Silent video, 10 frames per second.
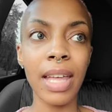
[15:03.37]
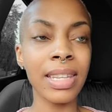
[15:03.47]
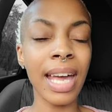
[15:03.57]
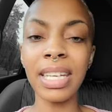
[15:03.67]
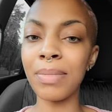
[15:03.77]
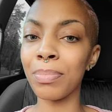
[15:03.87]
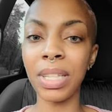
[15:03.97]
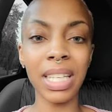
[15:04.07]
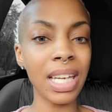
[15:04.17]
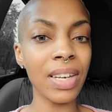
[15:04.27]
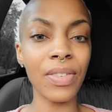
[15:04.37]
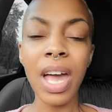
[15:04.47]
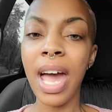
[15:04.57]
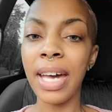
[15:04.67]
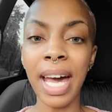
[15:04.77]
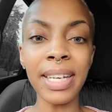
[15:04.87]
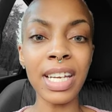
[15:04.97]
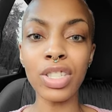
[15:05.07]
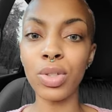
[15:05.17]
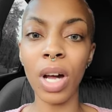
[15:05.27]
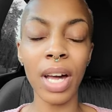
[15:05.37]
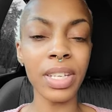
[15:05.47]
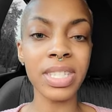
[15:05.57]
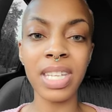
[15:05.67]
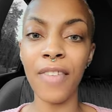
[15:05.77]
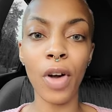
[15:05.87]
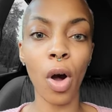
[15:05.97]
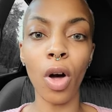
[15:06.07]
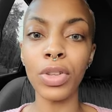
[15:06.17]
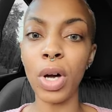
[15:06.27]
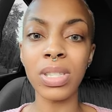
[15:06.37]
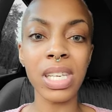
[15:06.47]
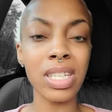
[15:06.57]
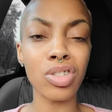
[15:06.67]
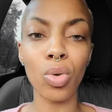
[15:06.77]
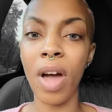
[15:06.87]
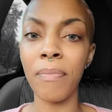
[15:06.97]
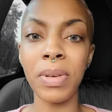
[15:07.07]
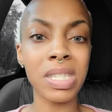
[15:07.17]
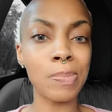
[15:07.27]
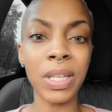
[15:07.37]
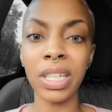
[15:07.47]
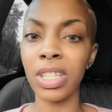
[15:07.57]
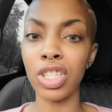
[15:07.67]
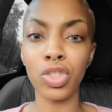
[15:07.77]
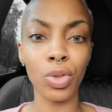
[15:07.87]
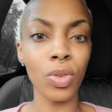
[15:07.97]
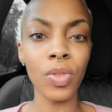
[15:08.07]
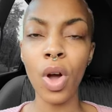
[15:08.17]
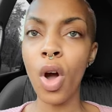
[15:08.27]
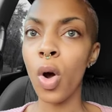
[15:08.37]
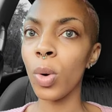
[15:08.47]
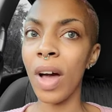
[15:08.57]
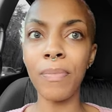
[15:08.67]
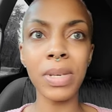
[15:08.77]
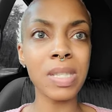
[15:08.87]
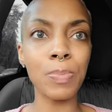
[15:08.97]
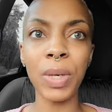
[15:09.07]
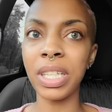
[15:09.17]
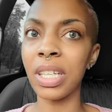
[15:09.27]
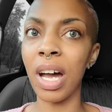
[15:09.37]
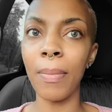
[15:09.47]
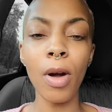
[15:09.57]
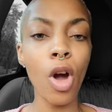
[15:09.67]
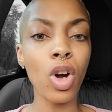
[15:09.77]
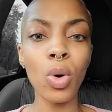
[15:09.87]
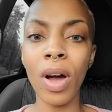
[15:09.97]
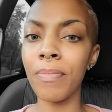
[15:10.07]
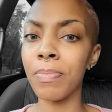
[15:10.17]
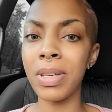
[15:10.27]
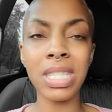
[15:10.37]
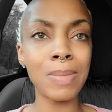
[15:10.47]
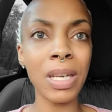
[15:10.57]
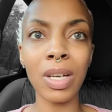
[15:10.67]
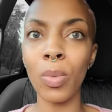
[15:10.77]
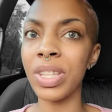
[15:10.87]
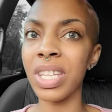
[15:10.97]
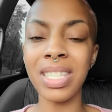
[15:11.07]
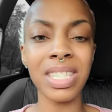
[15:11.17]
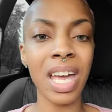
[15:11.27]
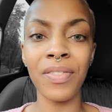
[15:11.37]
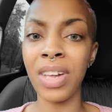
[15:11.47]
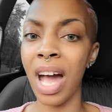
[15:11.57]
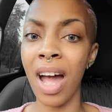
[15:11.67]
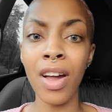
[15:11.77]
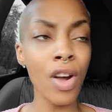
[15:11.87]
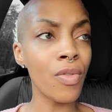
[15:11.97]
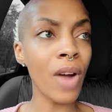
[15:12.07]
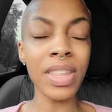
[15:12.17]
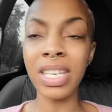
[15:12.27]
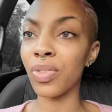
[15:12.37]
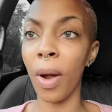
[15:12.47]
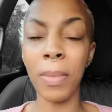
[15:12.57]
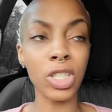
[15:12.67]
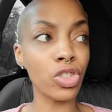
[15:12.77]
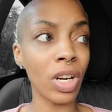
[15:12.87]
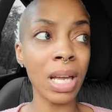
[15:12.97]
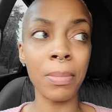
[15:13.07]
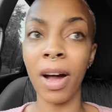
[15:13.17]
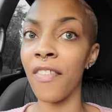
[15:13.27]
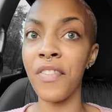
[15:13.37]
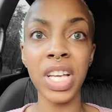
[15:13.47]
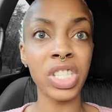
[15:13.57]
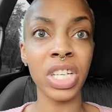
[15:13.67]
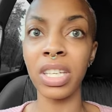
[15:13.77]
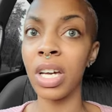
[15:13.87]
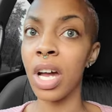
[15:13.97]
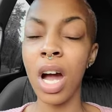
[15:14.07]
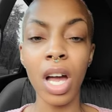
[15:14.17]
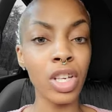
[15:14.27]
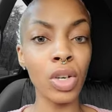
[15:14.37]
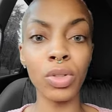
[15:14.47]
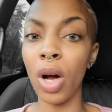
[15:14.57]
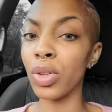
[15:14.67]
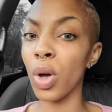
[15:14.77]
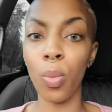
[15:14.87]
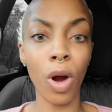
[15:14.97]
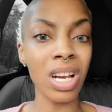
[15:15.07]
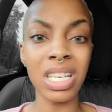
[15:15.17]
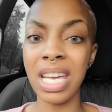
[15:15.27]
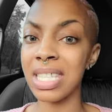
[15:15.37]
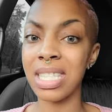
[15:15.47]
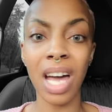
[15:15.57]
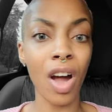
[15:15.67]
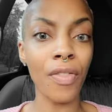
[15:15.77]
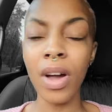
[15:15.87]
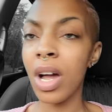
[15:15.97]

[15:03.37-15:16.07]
They didn't believe. And I need you to understand, for all those leaders who have been speaking the truth, who have been speaking up, who have been speaking with thus saith Yah, whether it's from a dream, a vision, you know, the word itself,